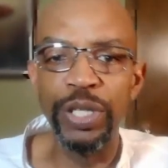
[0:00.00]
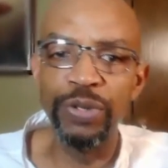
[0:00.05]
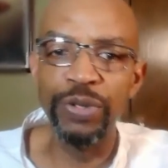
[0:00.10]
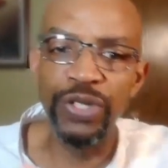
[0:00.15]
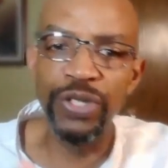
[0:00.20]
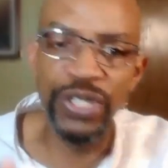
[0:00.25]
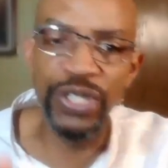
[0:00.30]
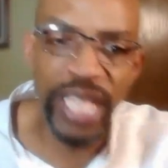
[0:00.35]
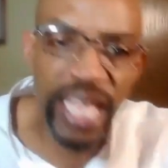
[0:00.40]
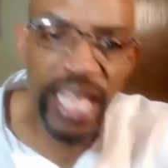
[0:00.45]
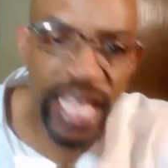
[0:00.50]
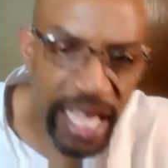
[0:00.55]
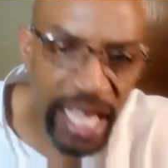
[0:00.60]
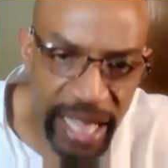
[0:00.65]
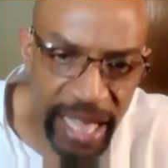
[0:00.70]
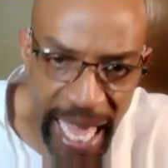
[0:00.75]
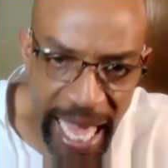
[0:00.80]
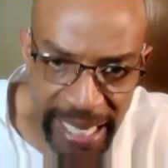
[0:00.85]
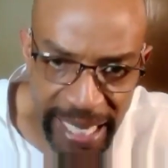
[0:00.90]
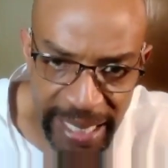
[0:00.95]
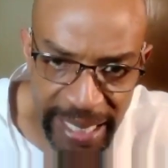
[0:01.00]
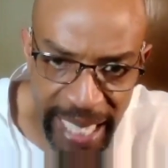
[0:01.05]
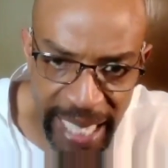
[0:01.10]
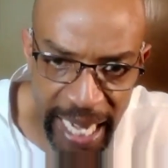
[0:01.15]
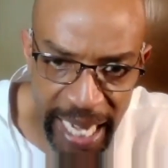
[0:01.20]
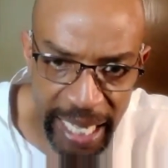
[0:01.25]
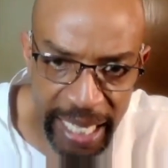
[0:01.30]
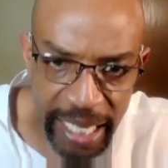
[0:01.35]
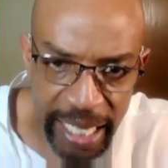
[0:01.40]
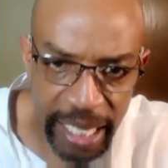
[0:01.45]
you see that
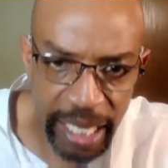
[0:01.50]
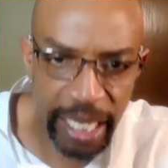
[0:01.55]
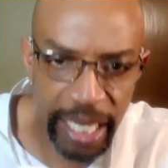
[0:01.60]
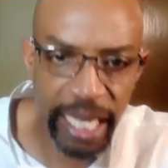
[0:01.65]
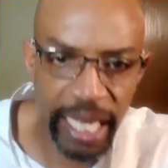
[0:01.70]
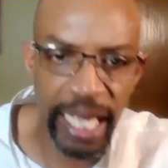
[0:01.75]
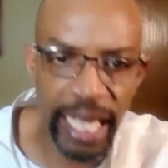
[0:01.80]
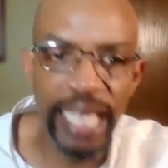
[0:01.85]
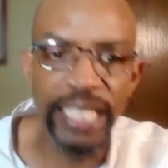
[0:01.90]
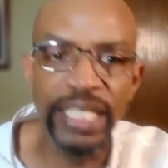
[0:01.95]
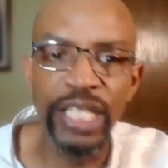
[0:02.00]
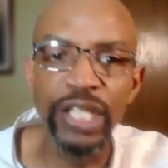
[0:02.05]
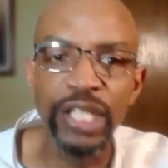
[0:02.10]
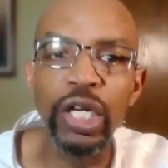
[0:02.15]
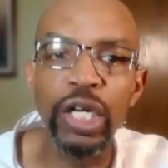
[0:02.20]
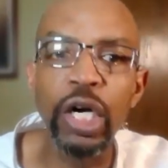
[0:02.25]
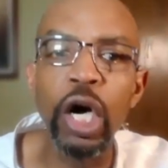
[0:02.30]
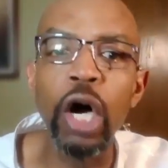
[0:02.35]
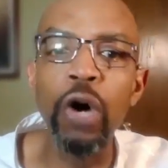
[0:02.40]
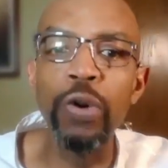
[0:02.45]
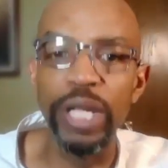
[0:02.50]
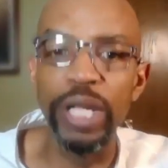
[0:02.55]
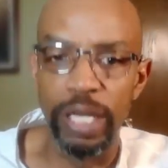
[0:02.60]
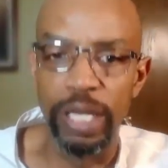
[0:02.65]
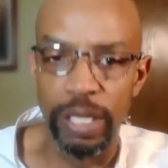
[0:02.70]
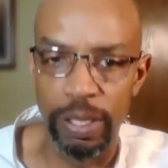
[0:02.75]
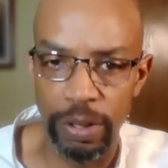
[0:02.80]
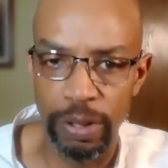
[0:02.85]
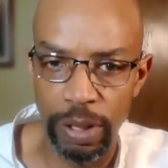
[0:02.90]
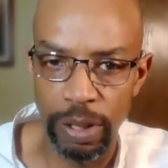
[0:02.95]
aesthetic, it's encoded.
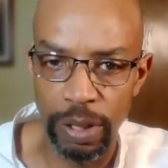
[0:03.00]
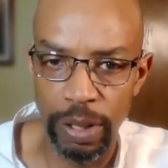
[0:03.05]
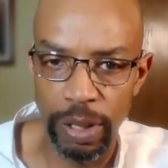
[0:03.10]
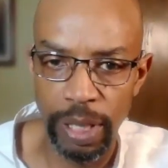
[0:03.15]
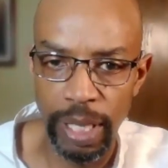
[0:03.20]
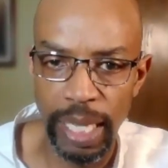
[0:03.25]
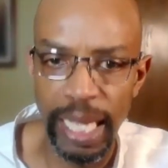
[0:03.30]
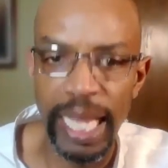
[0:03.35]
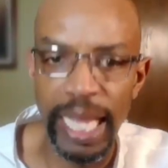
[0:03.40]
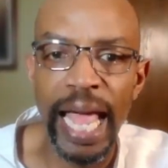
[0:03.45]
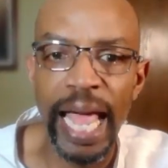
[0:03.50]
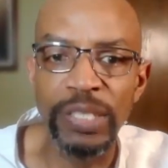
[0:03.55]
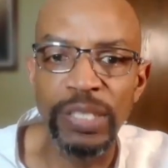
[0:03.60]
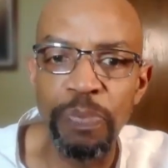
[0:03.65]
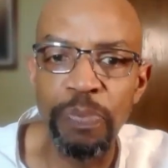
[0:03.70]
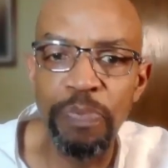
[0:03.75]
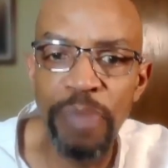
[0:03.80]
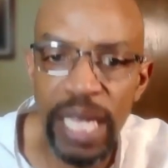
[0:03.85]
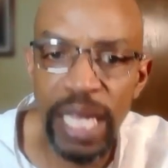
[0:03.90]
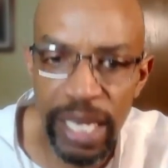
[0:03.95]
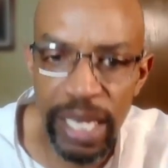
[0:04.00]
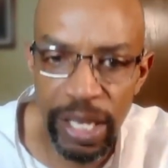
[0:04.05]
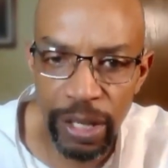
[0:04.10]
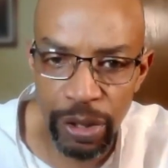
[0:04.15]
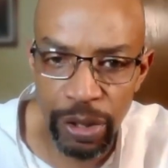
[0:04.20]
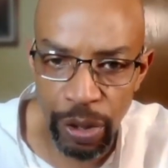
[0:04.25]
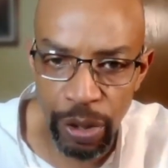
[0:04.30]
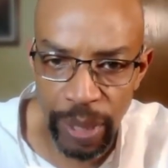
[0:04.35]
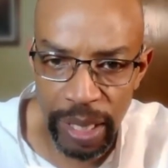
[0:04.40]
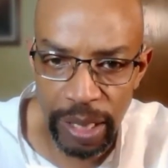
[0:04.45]
It has meaning
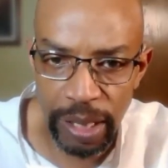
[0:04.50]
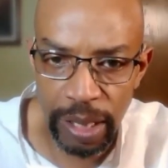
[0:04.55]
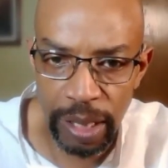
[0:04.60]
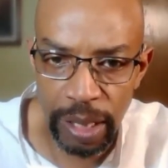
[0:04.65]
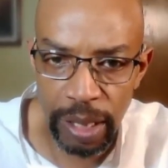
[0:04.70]
to it.